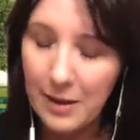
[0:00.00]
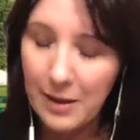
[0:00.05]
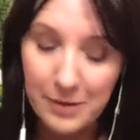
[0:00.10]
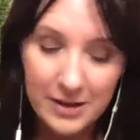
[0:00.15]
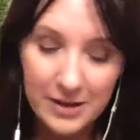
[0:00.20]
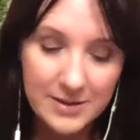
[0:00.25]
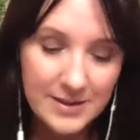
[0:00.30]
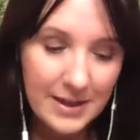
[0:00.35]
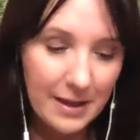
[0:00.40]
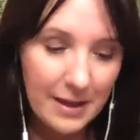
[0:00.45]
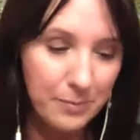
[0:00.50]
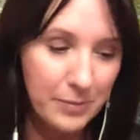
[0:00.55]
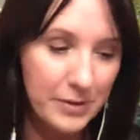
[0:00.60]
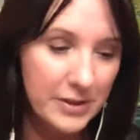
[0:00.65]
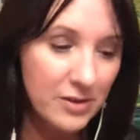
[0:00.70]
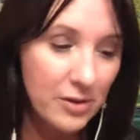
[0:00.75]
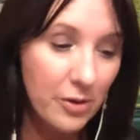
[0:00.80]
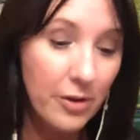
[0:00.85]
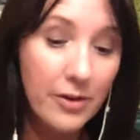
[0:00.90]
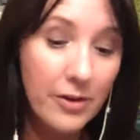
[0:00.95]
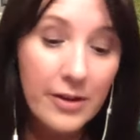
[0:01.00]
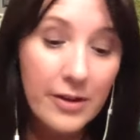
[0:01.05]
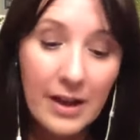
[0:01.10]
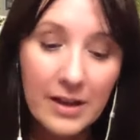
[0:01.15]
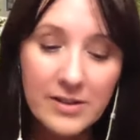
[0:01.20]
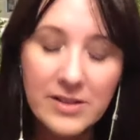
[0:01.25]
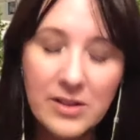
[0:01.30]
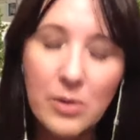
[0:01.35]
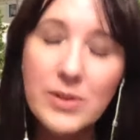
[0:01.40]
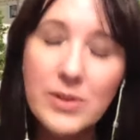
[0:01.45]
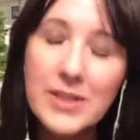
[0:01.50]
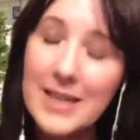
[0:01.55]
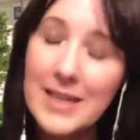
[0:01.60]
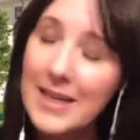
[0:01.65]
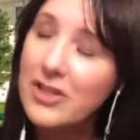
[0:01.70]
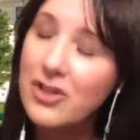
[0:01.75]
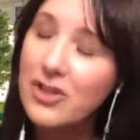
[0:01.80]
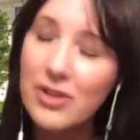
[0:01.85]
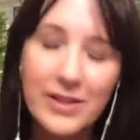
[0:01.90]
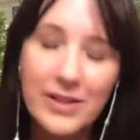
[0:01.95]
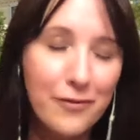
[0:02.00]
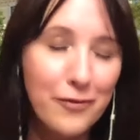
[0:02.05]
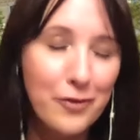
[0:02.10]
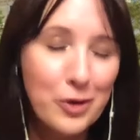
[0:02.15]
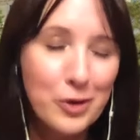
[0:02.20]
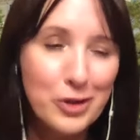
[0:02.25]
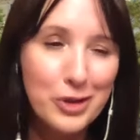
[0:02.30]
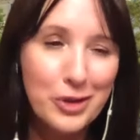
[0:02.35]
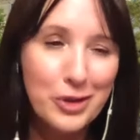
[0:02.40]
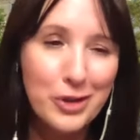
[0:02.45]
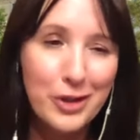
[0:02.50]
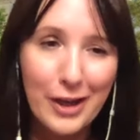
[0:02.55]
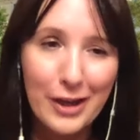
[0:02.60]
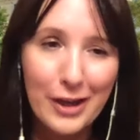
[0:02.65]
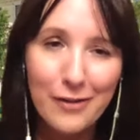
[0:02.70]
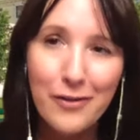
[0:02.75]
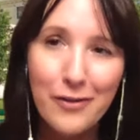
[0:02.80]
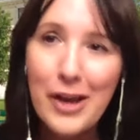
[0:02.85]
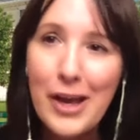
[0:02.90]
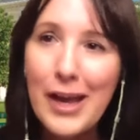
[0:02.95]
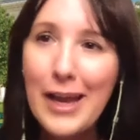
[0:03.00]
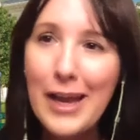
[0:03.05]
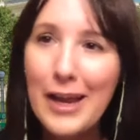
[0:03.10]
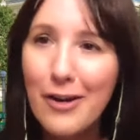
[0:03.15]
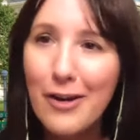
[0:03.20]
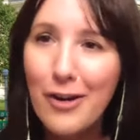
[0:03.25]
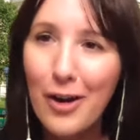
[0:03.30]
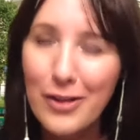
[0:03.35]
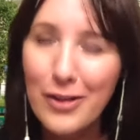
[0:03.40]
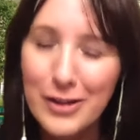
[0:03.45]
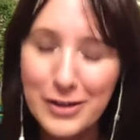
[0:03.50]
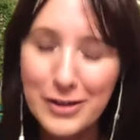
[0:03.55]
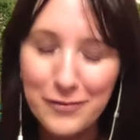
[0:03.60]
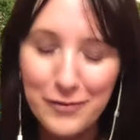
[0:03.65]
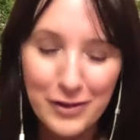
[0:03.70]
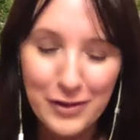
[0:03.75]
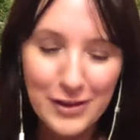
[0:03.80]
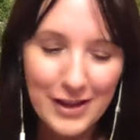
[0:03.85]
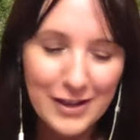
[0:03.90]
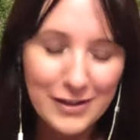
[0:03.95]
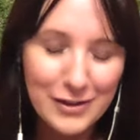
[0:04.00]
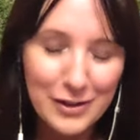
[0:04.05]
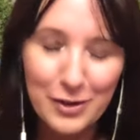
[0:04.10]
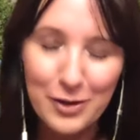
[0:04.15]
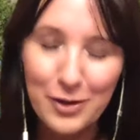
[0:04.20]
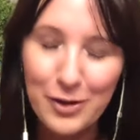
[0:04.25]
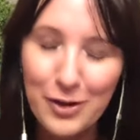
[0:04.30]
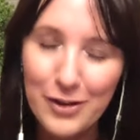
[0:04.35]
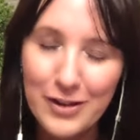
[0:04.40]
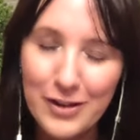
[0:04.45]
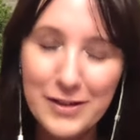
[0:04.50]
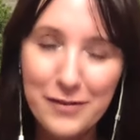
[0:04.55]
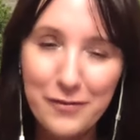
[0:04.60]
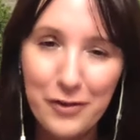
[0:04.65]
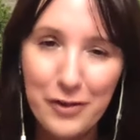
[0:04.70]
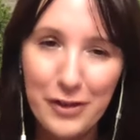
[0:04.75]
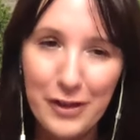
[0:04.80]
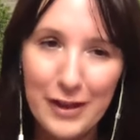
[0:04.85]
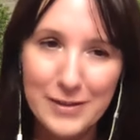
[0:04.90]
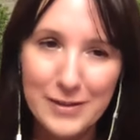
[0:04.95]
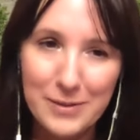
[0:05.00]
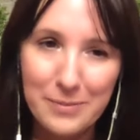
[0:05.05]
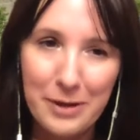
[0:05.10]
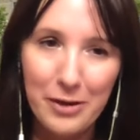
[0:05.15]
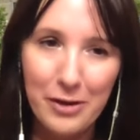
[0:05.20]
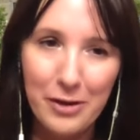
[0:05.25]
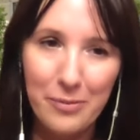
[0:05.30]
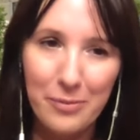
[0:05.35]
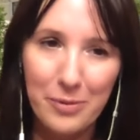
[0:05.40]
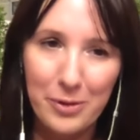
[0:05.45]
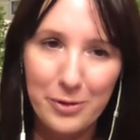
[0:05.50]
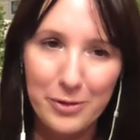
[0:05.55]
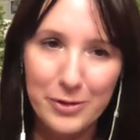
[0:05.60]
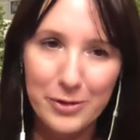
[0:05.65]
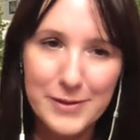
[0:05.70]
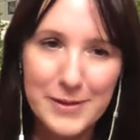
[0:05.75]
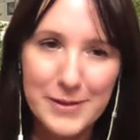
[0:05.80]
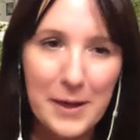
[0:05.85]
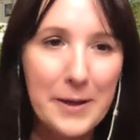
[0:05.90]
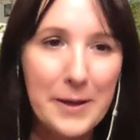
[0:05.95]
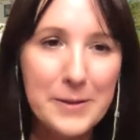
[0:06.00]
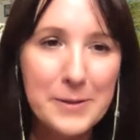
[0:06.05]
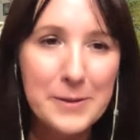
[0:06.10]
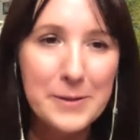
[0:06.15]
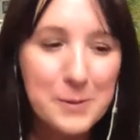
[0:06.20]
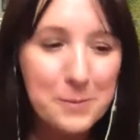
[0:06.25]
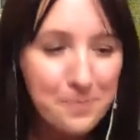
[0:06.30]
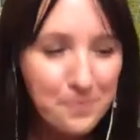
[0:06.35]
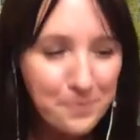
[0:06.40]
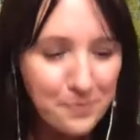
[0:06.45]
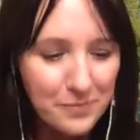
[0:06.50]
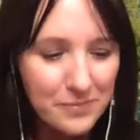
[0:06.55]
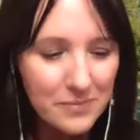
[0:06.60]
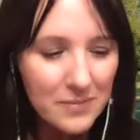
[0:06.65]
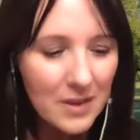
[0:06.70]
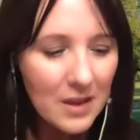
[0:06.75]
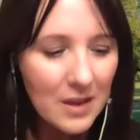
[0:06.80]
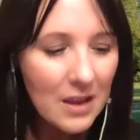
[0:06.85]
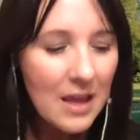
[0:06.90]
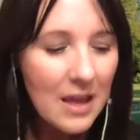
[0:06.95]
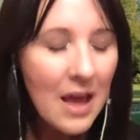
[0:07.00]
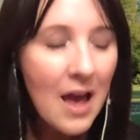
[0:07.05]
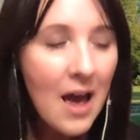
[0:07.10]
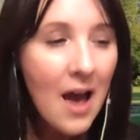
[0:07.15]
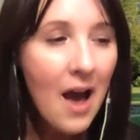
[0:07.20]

Carnegie Mellon's campus. So you get, so it's nice you get the first year to kind of hear all the different things and learn all the different things about computer science.